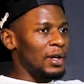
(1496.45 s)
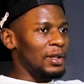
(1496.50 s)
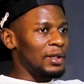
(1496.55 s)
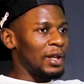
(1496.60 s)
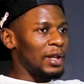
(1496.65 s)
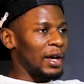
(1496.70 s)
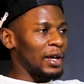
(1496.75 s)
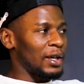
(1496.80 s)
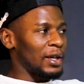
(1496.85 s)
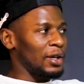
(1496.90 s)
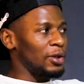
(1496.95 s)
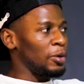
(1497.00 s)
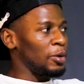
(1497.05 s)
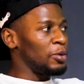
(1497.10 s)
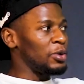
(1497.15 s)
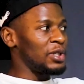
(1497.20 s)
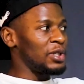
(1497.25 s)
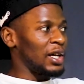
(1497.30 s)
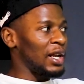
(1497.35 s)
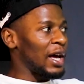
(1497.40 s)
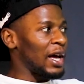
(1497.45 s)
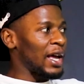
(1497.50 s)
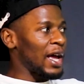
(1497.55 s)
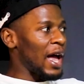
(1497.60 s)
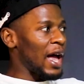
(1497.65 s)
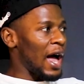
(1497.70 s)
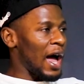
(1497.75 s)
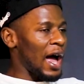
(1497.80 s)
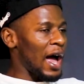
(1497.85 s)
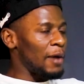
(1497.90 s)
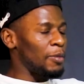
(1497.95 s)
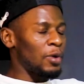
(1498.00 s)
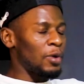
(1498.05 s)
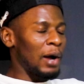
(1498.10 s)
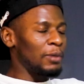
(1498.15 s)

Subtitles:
like in the region, I get high, bro.